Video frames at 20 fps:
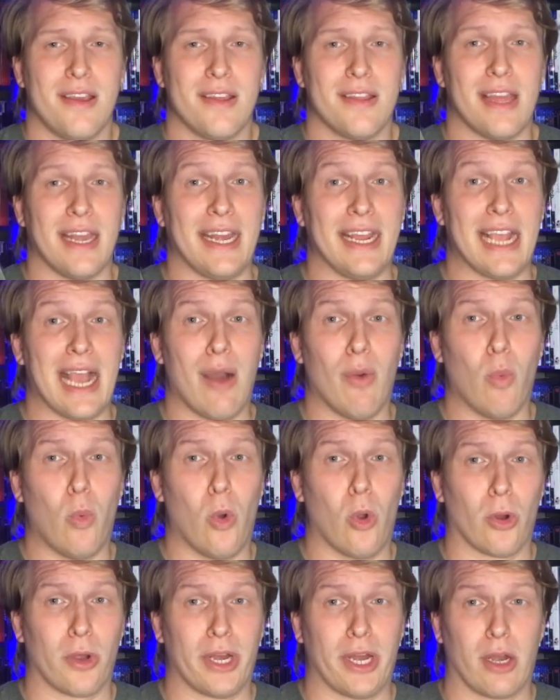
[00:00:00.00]
Then you got
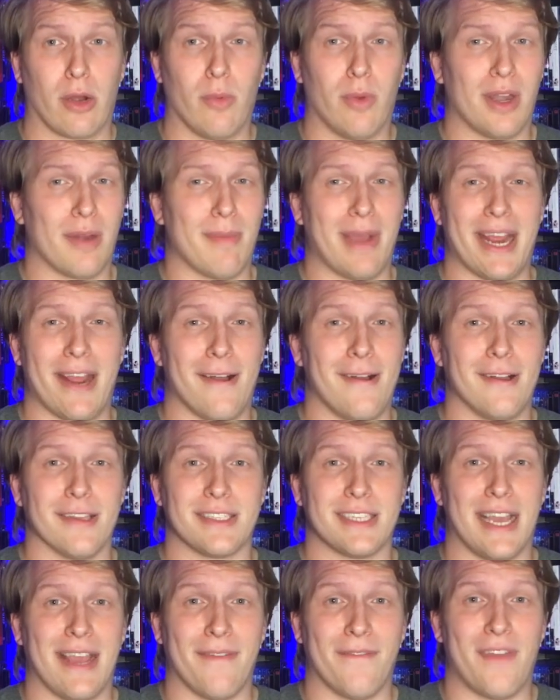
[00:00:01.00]
Warrior, one of my
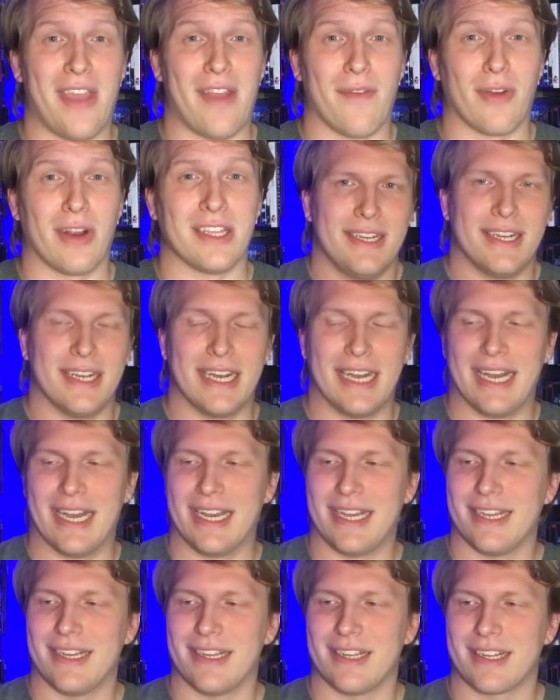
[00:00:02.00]
all-time favorites.
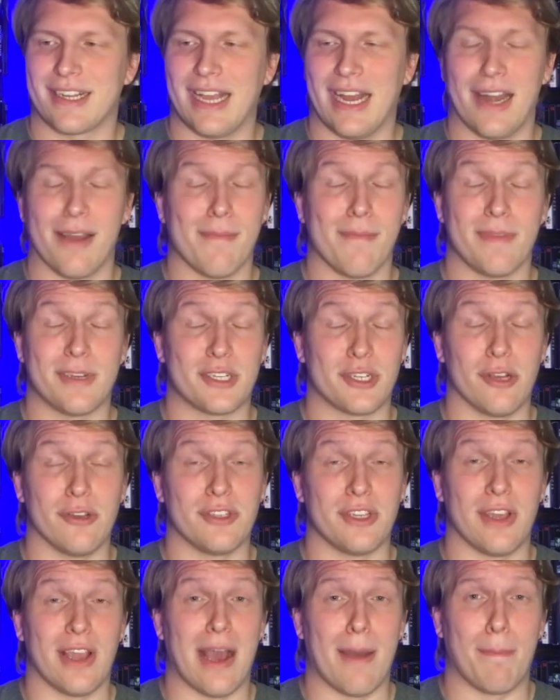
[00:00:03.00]
Kind of
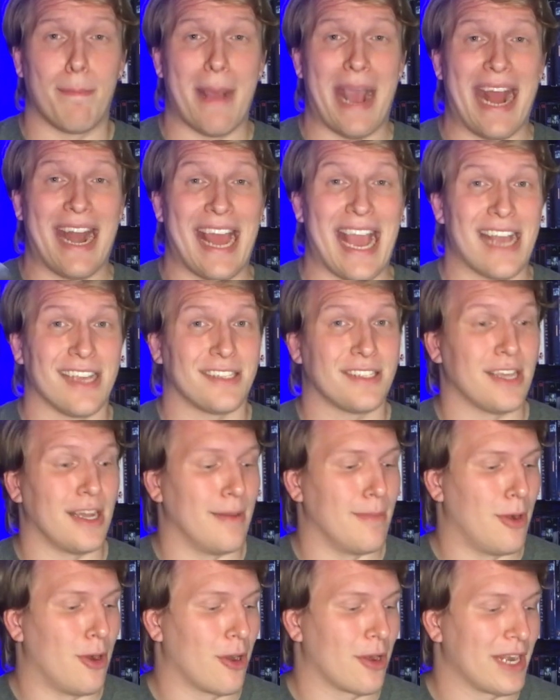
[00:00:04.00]
shows you how badass
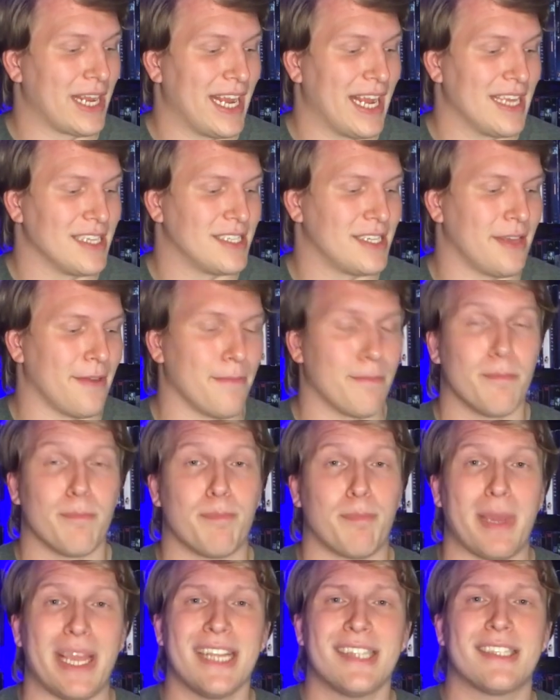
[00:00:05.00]
Tom Hardy is. He
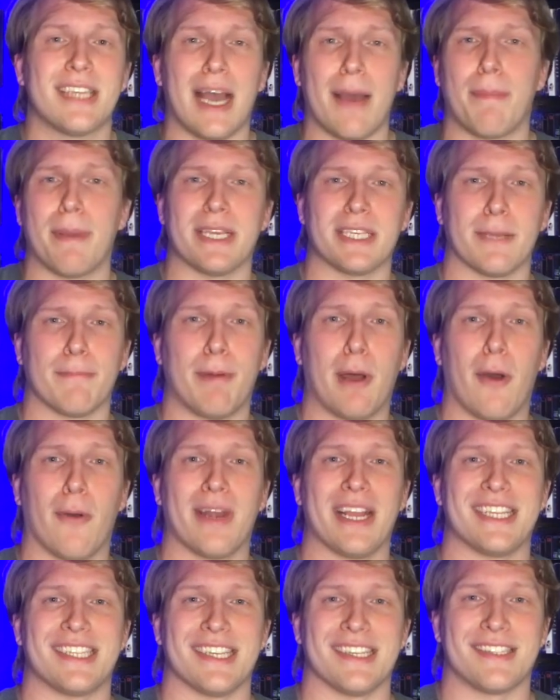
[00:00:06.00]
beats up his
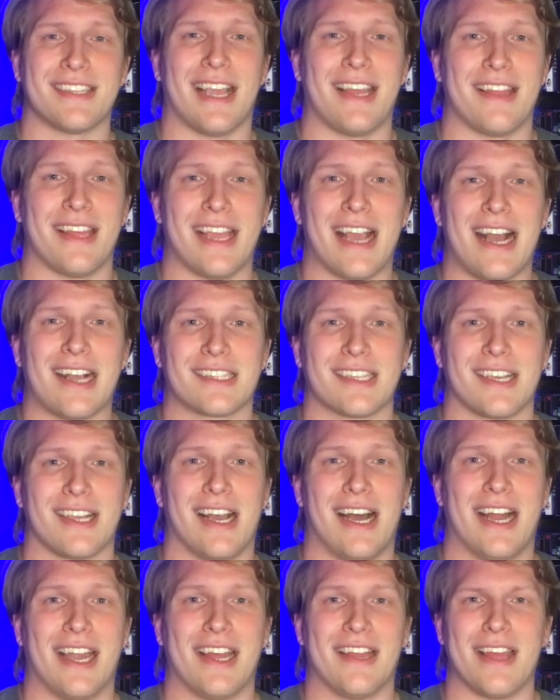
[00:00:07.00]
opponents inside the
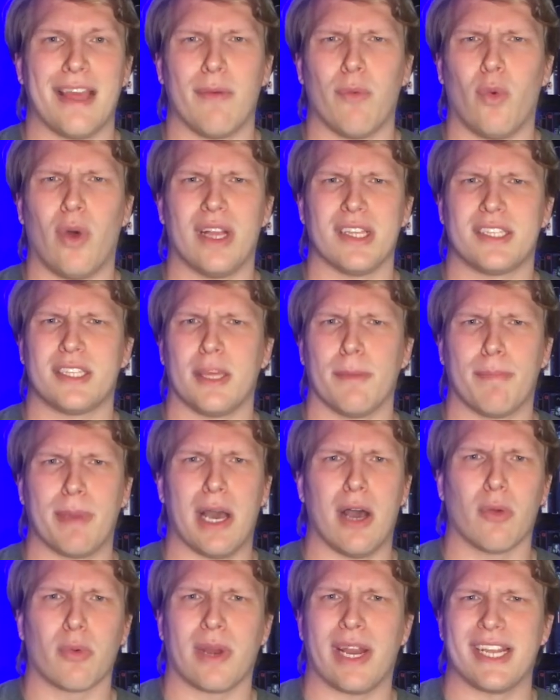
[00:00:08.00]
octagon, and then once the
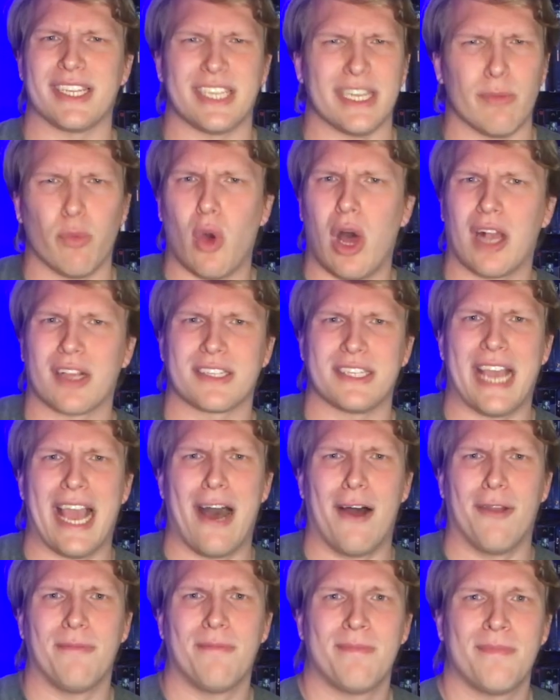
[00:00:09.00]
bell rings, he walks
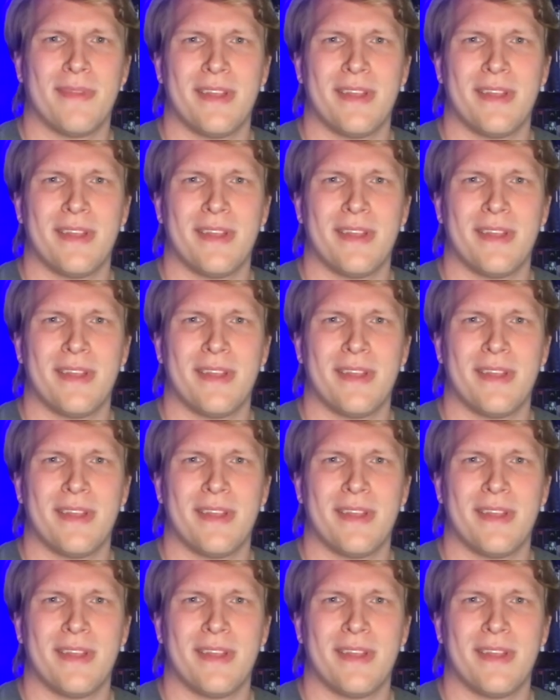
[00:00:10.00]
out.